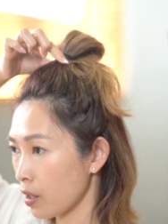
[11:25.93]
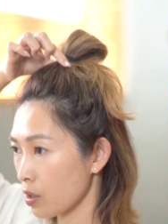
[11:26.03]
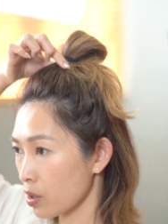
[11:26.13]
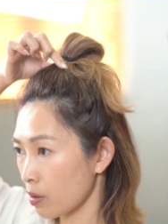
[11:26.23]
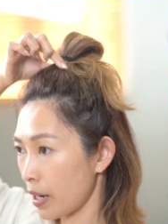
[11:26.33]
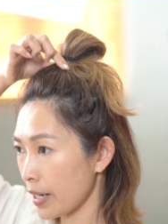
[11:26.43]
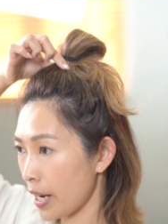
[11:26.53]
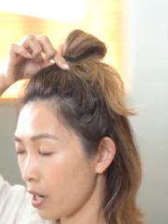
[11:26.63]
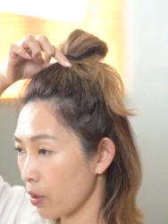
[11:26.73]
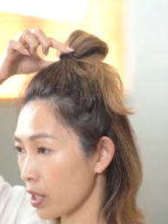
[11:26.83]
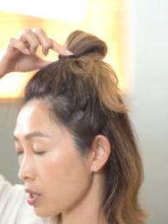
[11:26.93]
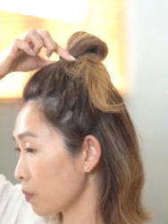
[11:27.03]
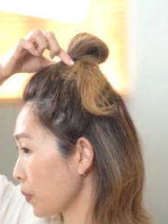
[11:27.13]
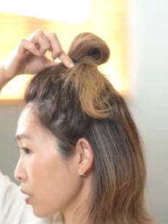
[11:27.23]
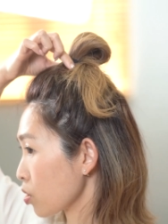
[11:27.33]
So right now it's a
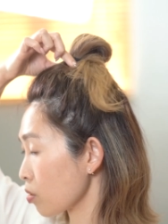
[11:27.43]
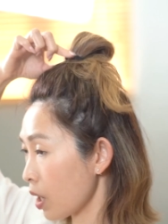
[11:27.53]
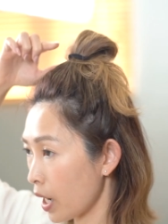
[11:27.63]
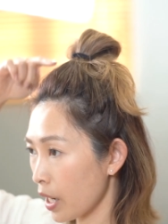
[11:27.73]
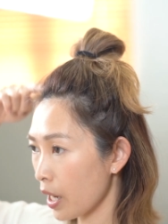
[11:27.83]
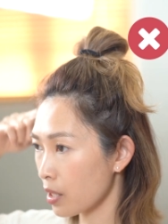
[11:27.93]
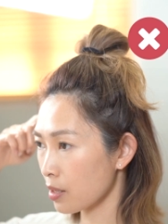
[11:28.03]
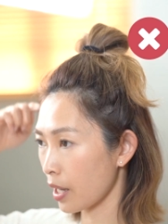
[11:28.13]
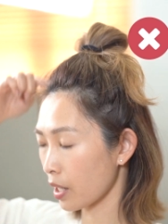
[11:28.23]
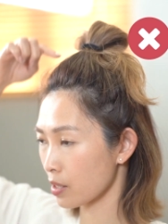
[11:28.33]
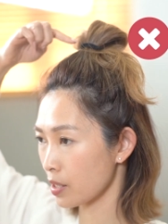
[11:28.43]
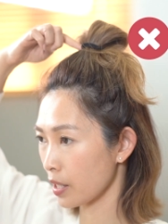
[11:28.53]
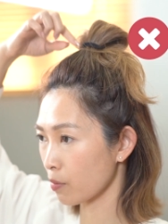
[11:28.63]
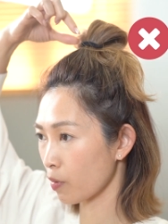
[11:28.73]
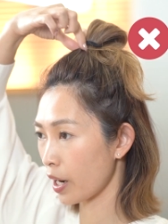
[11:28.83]
bit too high. It's like
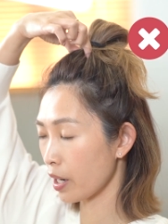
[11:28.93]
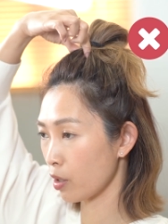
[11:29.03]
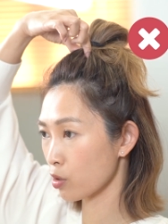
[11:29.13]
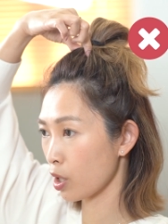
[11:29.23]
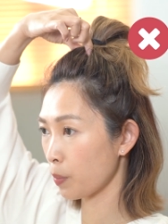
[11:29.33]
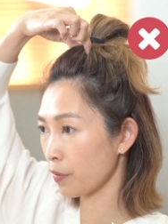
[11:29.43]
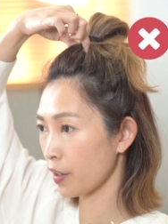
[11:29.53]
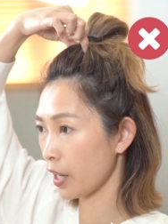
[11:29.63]
sitting right on top of your